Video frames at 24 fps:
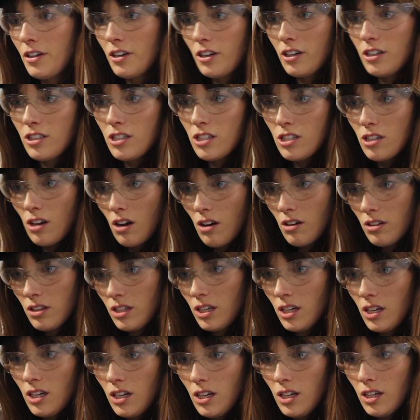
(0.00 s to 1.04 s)
they're gonna install
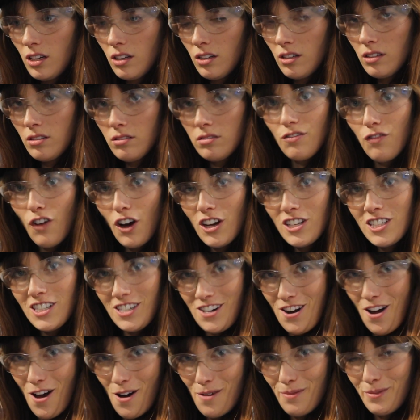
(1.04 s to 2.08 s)
the faucet
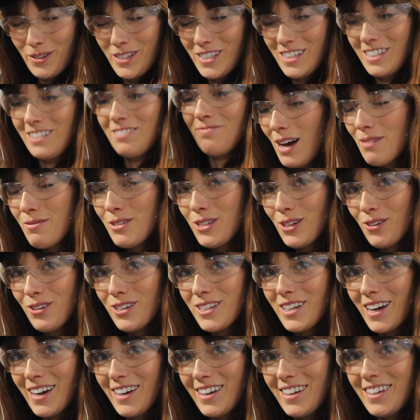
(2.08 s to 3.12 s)
knobs. I'm so
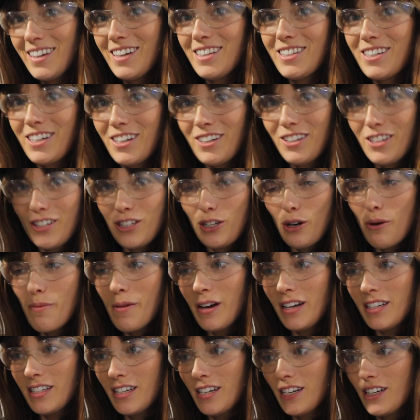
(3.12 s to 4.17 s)
excited, it's gonna look so
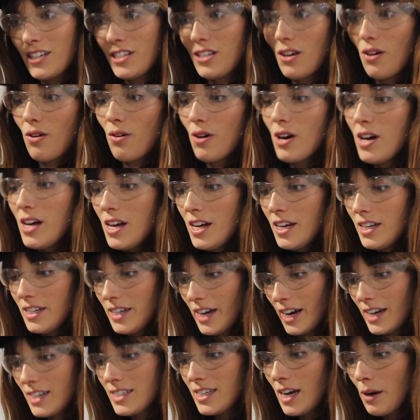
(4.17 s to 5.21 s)
amazing. So
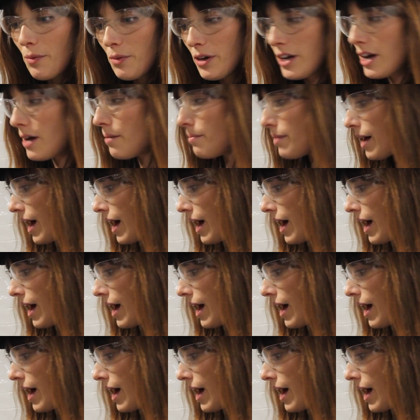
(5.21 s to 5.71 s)
next time we come